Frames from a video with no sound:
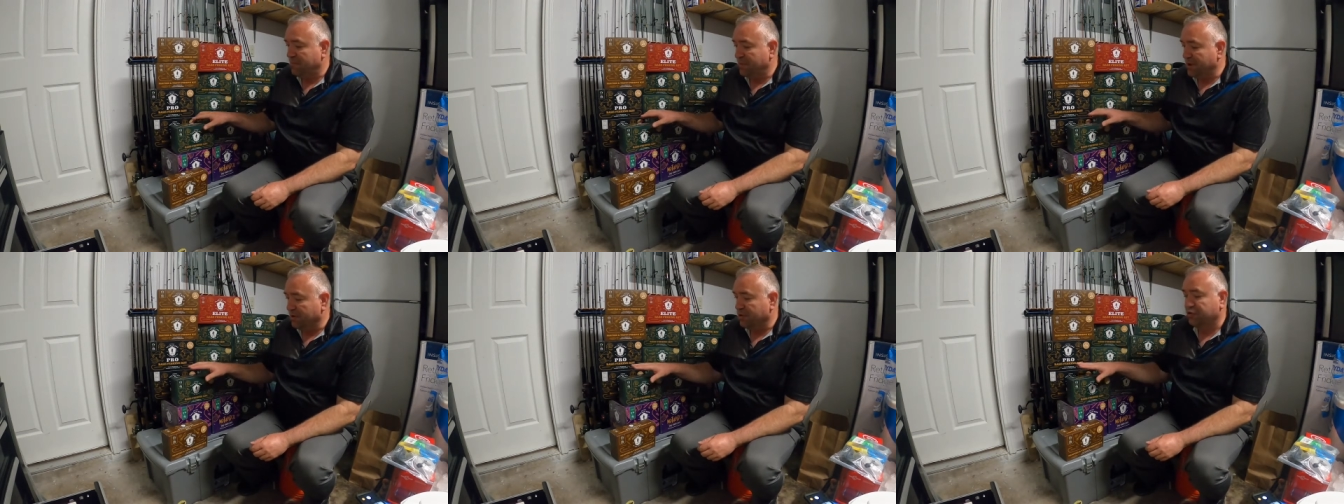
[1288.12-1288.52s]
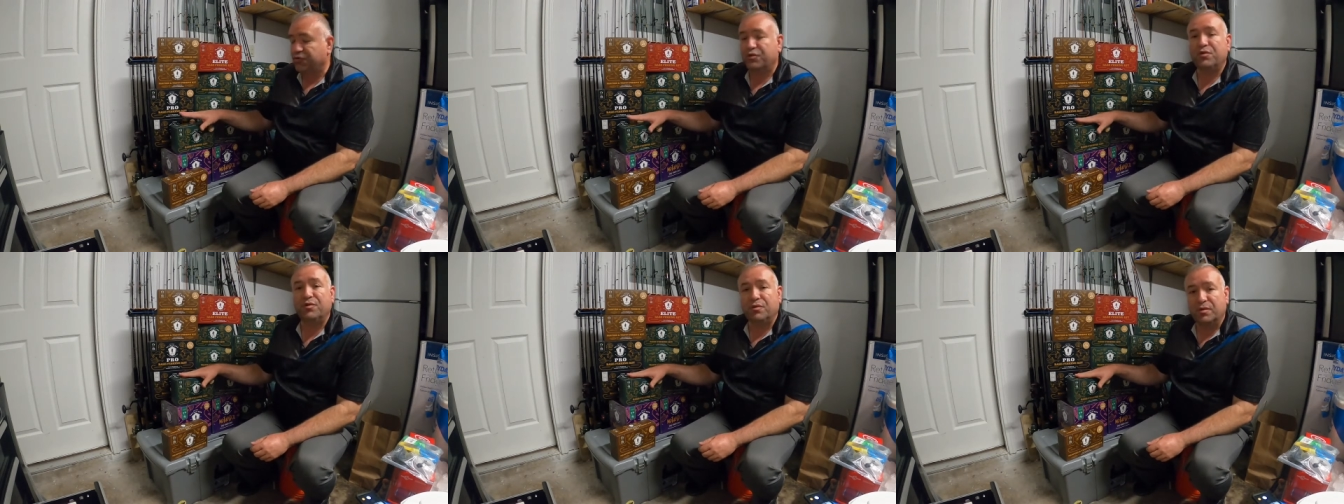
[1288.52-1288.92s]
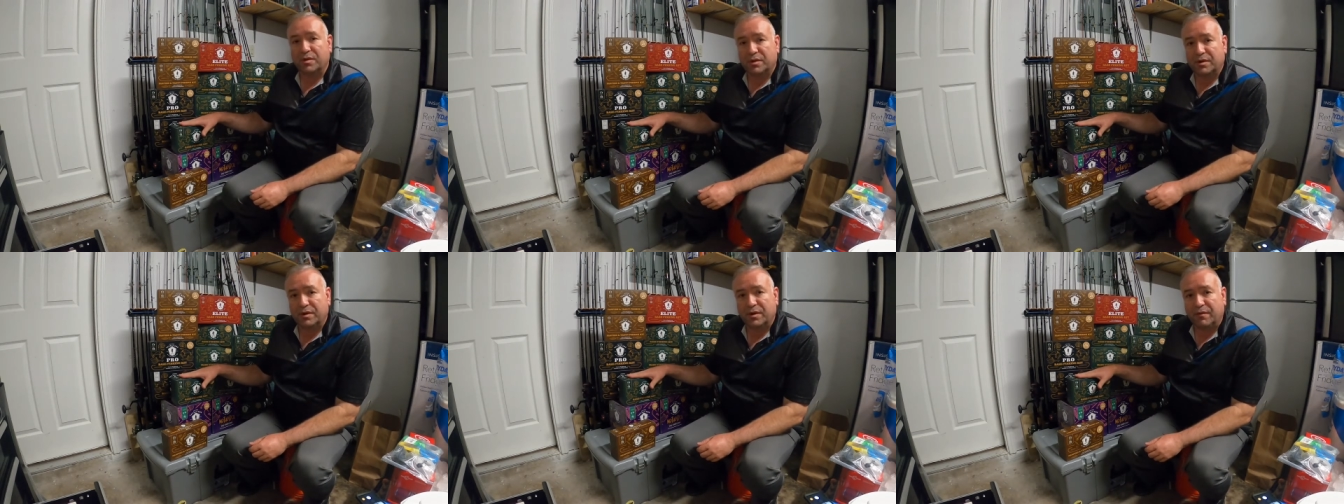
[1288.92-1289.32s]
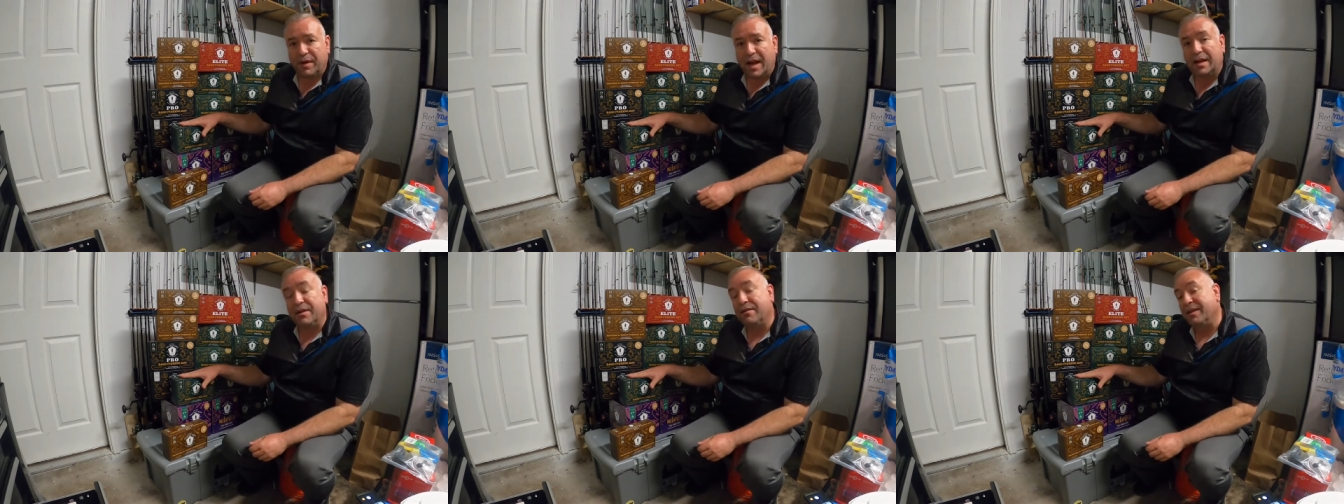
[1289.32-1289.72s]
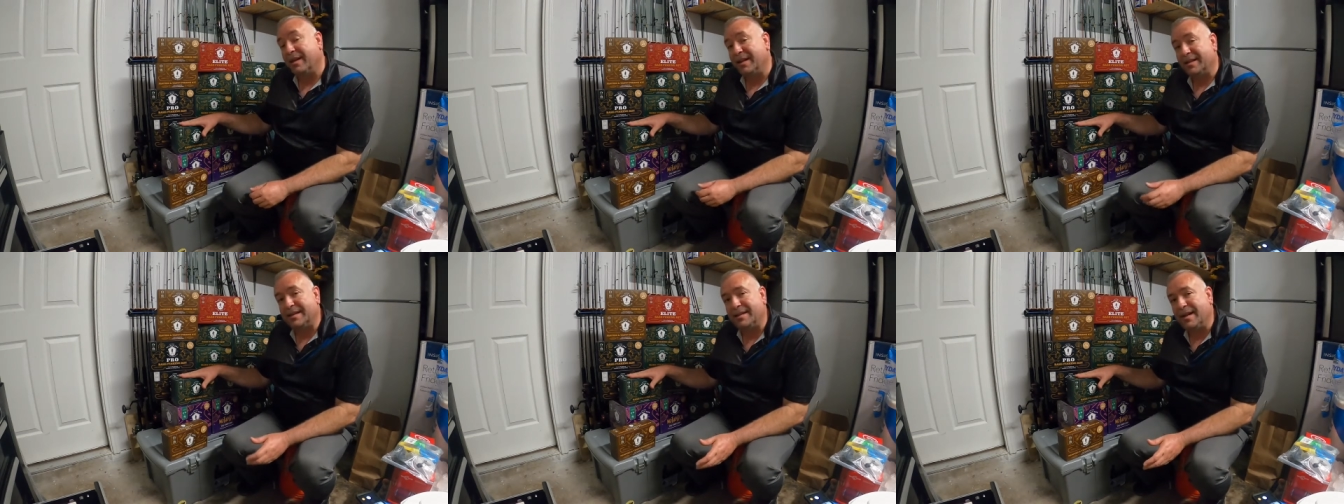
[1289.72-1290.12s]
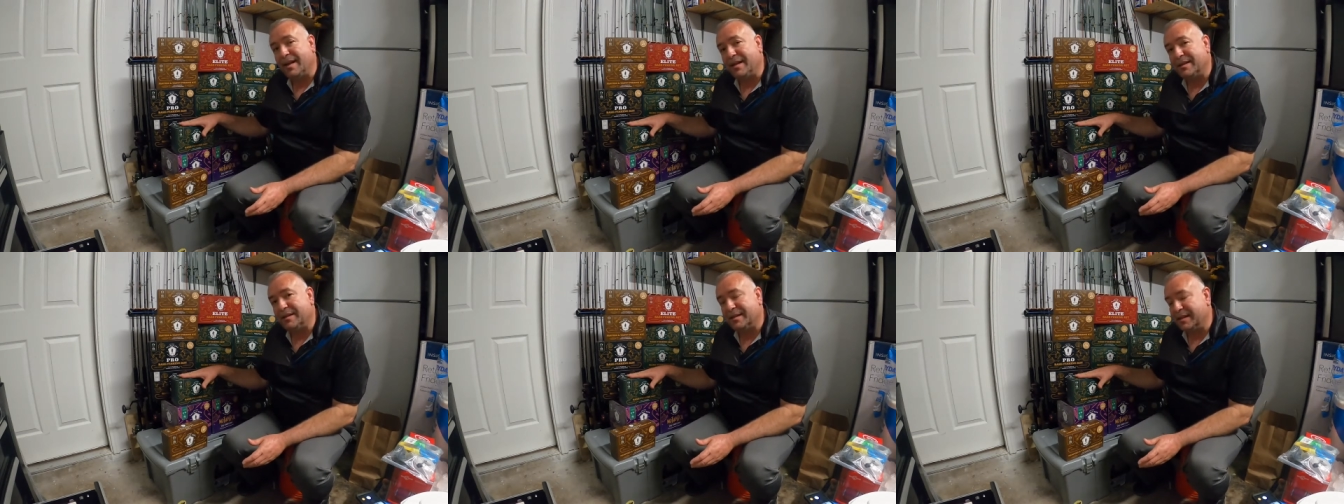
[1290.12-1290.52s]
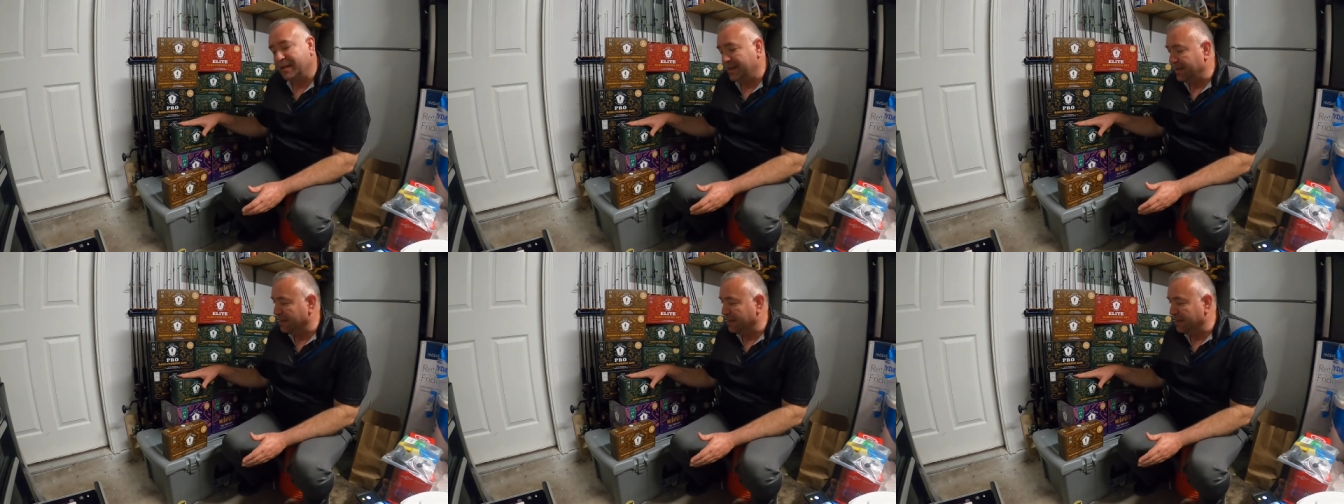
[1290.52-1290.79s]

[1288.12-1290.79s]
they're true to the value that it states.